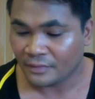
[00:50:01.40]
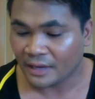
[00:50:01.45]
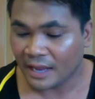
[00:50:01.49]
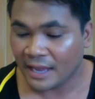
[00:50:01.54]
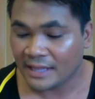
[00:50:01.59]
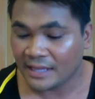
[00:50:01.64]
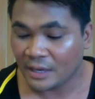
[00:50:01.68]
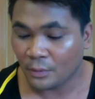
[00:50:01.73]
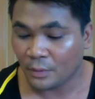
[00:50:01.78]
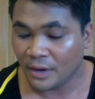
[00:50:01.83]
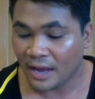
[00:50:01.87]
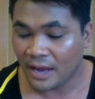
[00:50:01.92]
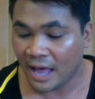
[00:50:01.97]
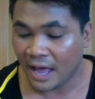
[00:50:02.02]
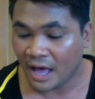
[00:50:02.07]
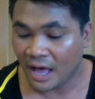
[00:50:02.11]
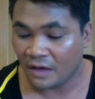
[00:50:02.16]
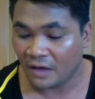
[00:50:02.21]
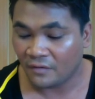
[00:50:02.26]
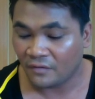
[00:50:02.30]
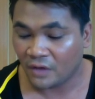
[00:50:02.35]
And then we
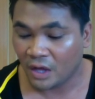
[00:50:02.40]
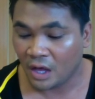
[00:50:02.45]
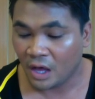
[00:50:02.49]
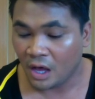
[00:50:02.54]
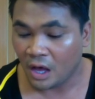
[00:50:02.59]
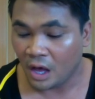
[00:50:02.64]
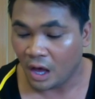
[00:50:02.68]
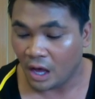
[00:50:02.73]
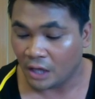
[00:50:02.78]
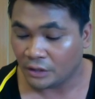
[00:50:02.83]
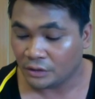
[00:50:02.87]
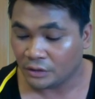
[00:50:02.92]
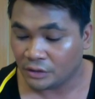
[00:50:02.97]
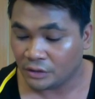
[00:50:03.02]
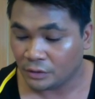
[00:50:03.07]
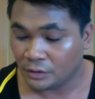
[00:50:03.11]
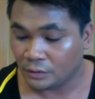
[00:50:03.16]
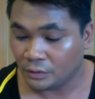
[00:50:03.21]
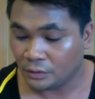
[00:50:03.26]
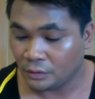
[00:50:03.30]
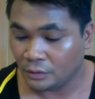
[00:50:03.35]
have
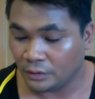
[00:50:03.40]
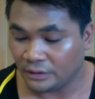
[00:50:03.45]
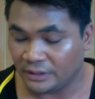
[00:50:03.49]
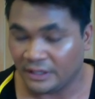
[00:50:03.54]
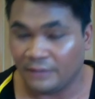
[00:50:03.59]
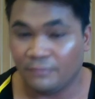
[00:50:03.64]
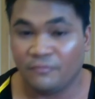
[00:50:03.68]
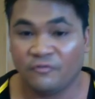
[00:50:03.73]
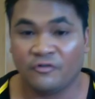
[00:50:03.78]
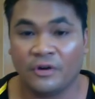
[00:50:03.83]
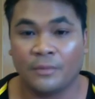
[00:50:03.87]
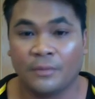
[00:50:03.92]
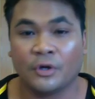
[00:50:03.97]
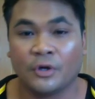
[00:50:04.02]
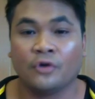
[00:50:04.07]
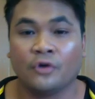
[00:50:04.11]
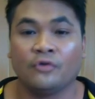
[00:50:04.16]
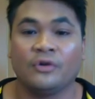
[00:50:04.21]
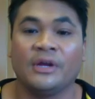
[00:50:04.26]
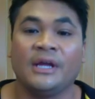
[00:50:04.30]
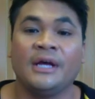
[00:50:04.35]
Eunsu Lim from
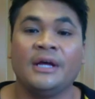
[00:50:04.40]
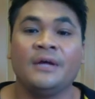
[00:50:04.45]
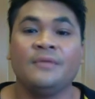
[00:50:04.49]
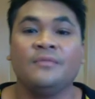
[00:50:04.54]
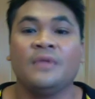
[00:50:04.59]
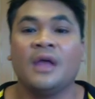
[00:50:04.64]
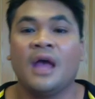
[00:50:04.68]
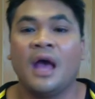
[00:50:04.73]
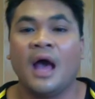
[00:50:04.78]
Korea.